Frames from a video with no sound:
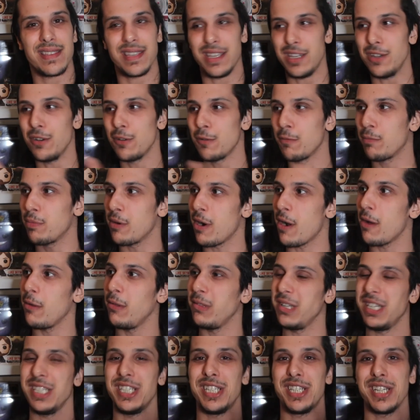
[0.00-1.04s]
You'll
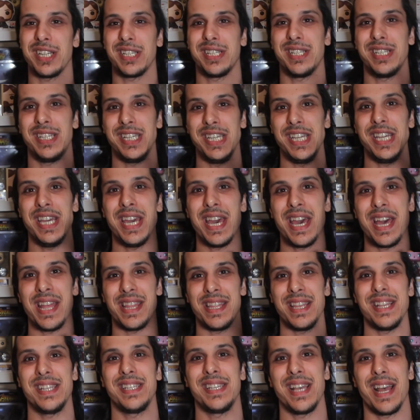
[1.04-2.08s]
probably just see
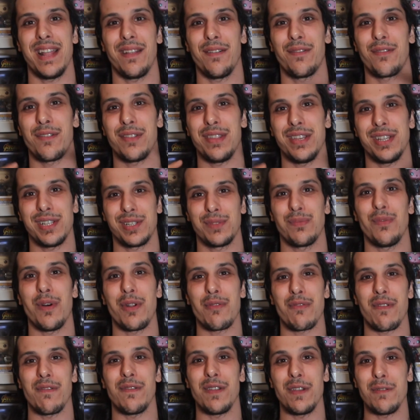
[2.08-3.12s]
this set for this
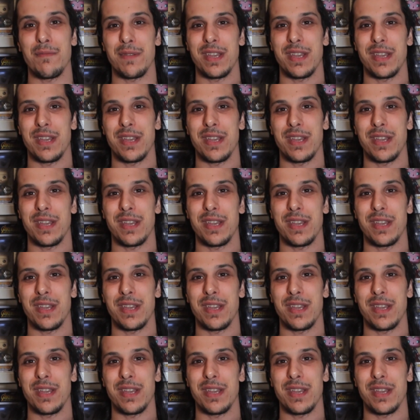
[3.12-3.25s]
one review,